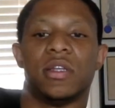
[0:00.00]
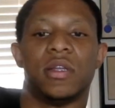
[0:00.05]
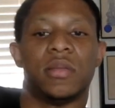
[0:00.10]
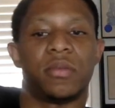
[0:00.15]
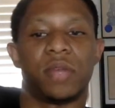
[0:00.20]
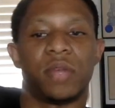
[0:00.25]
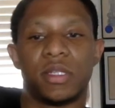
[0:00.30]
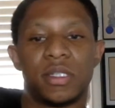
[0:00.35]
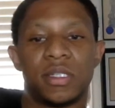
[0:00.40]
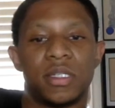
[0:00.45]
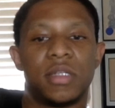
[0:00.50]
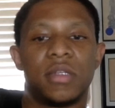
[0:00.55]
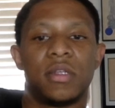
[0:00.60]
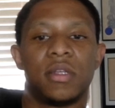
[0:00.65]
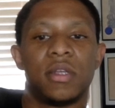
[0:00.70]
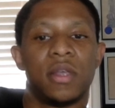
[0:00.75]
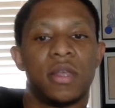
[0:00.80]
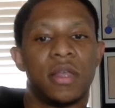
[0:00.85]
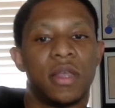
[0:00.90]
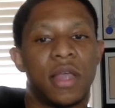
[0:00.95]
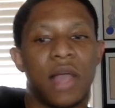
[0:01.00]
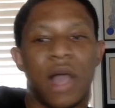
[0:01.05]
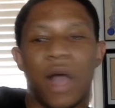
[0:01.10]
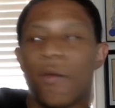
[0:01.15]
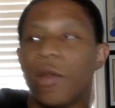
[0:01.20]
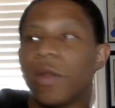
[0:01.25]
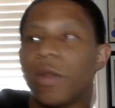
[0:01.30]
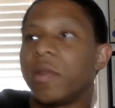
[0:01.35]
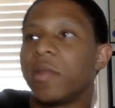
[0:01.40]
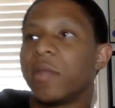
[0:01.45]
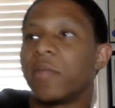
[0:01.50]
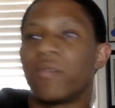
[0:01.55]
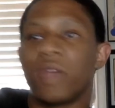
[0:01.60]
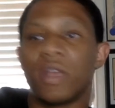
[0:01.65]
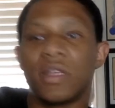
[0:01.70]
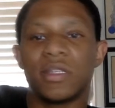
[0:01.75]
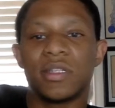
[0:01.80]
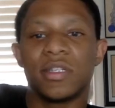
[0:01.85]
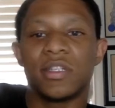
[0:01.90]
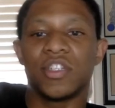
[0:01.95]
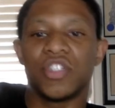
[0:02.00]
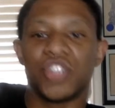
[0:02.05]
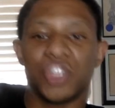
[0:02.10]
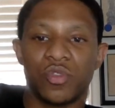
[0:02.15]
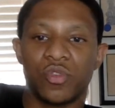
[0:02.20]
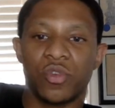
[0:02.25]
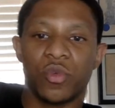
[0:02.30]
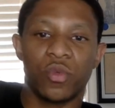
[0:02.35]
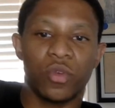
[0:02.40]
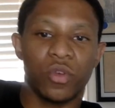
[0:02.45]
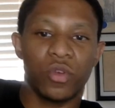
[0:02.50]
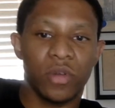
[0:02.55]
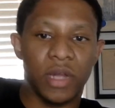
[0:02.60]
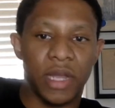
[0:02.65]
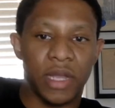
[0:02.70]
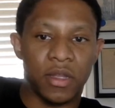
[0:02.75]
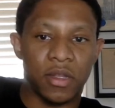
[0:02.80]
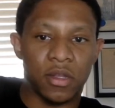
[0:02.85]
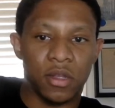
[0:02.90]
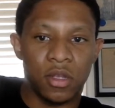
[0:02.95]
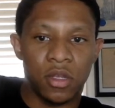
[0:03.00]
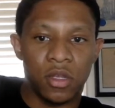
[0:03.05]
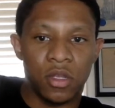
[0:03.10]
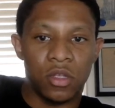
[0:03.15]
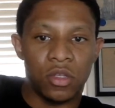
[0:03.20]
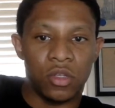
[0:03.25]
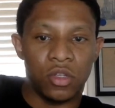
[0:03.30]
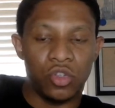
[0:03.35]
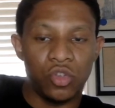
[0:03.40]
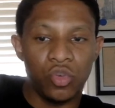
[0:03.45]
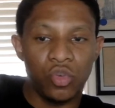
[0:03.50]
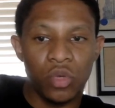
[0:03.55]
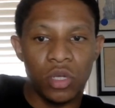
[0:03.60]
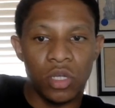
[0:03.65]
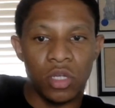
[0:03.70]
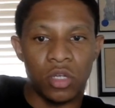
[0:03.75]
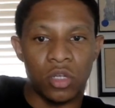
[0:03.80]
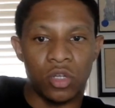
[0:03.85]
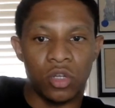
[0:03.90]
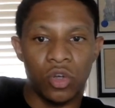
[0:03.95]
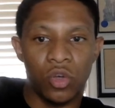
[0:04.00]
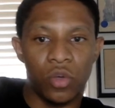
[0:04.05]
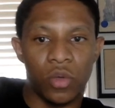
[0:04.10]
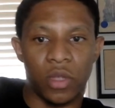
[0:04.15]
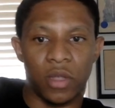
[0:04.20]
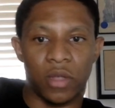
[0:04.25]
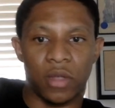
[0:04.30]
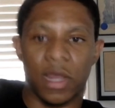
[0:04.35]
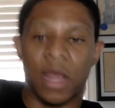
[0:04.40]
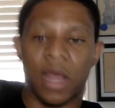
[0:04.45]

And the president, I want to be the president to show the world that you could do it.